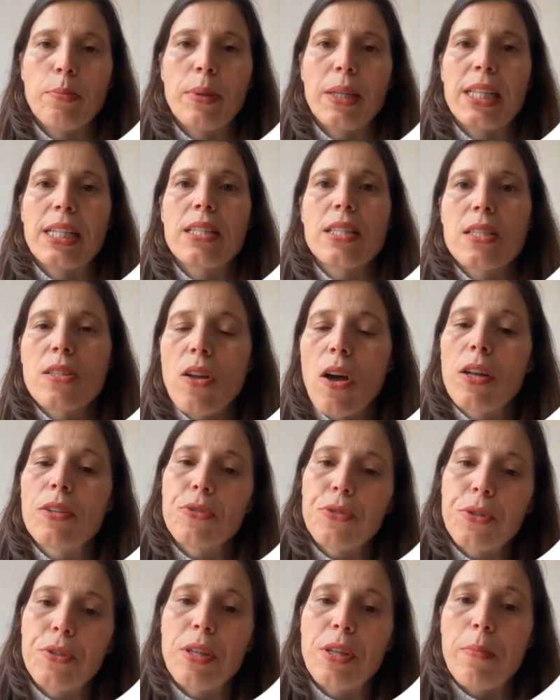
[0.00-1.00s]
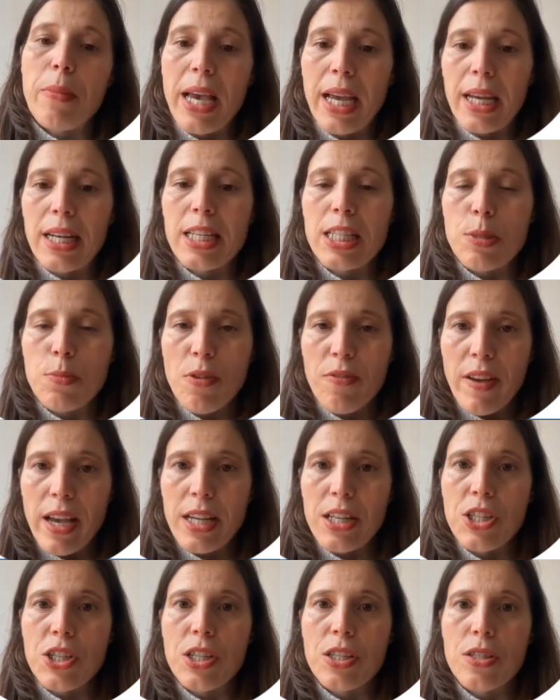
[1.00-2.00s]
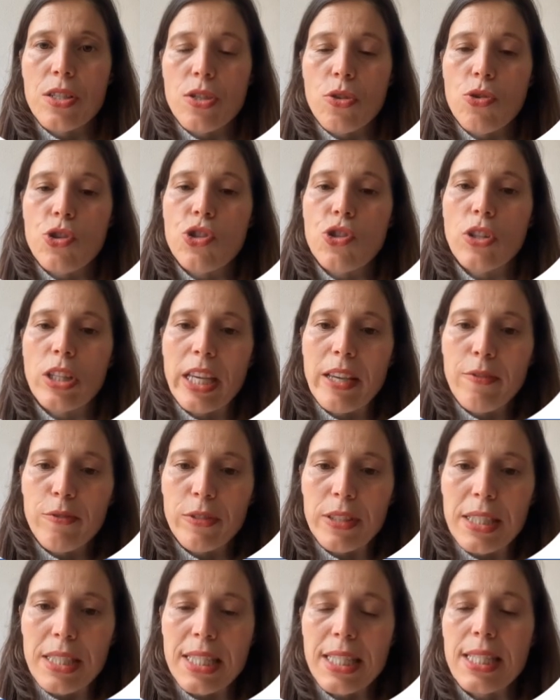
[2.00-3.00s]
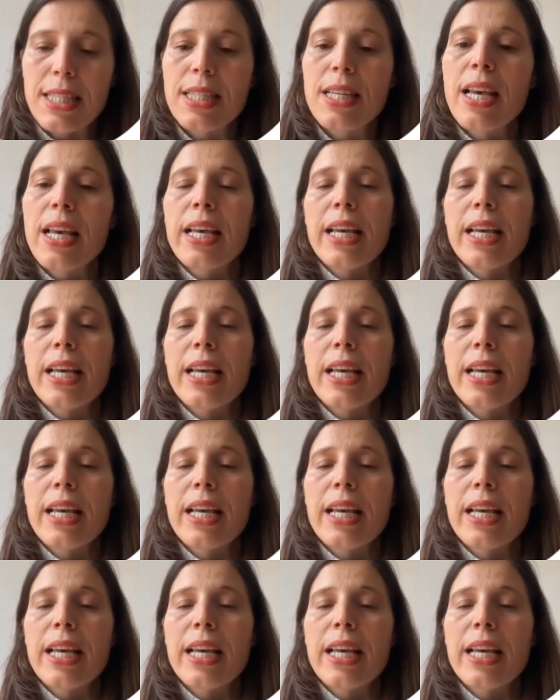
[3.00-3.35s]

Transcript: but it's not through the mechanism of action social influences.